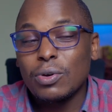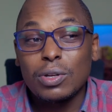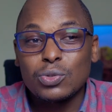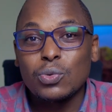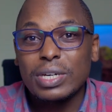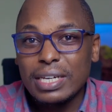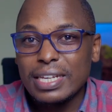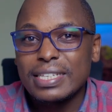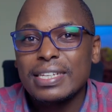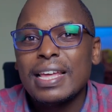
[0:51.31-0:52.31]
or to
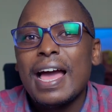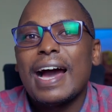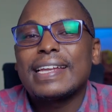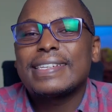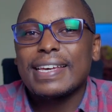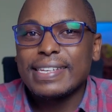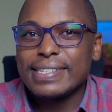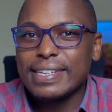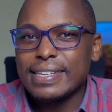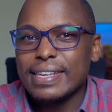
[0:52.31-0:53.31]
create a
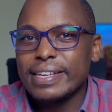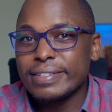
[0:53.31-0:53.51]
targeted